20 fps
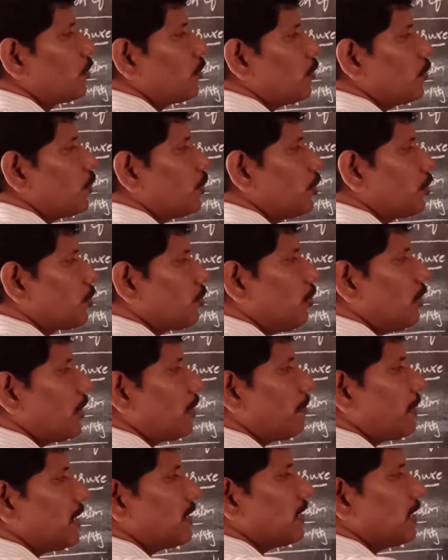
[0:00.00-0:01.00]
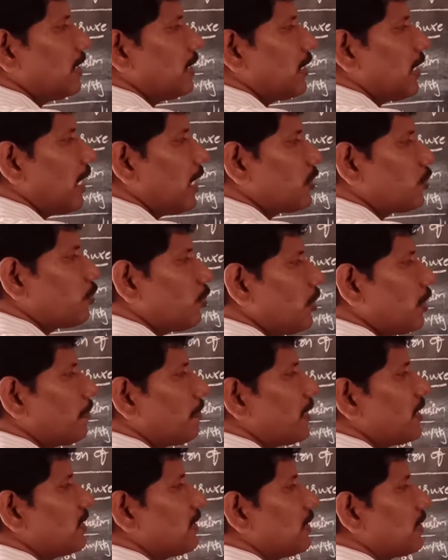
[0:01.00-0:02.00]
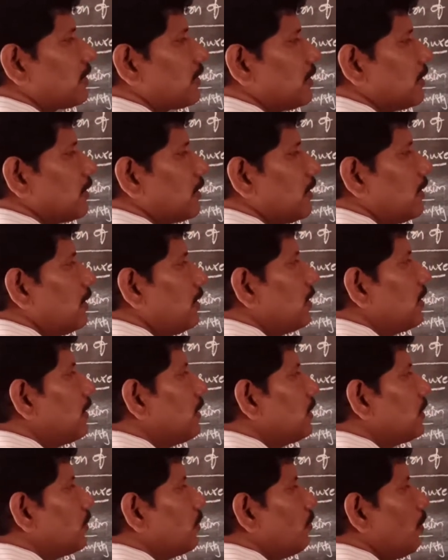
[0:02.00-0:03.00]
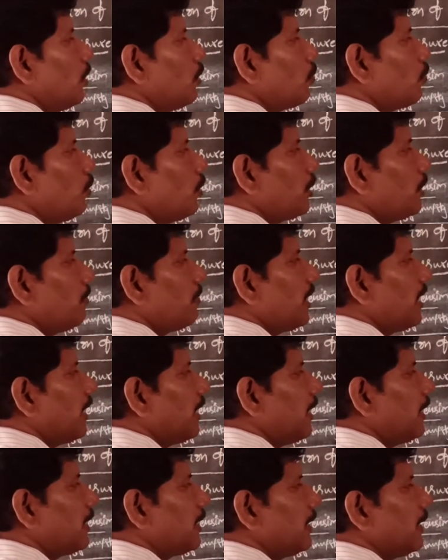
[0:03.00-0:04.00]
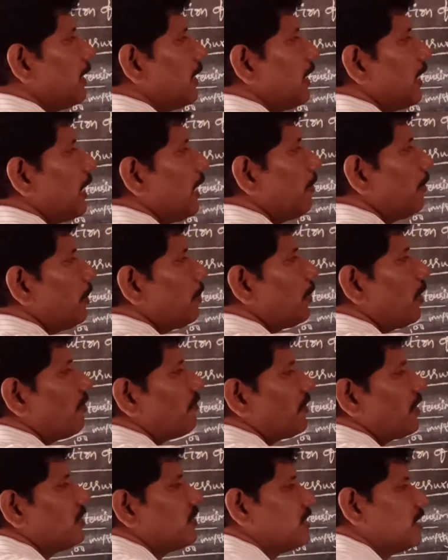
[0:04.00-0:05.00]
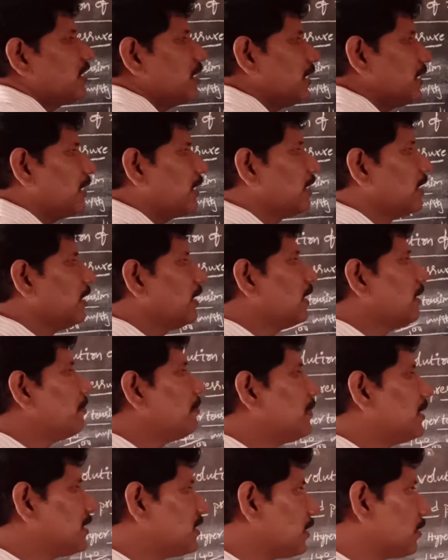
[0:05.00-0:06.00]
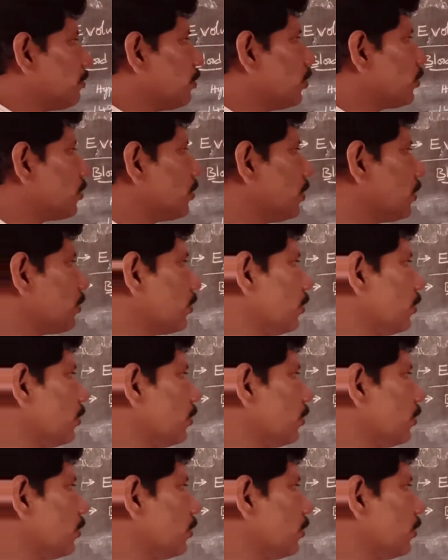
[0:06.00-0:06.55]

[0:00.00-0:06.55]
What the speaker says: So systolic pressure and diastolic pressures is 120 by 80 mm of Hg measurable to the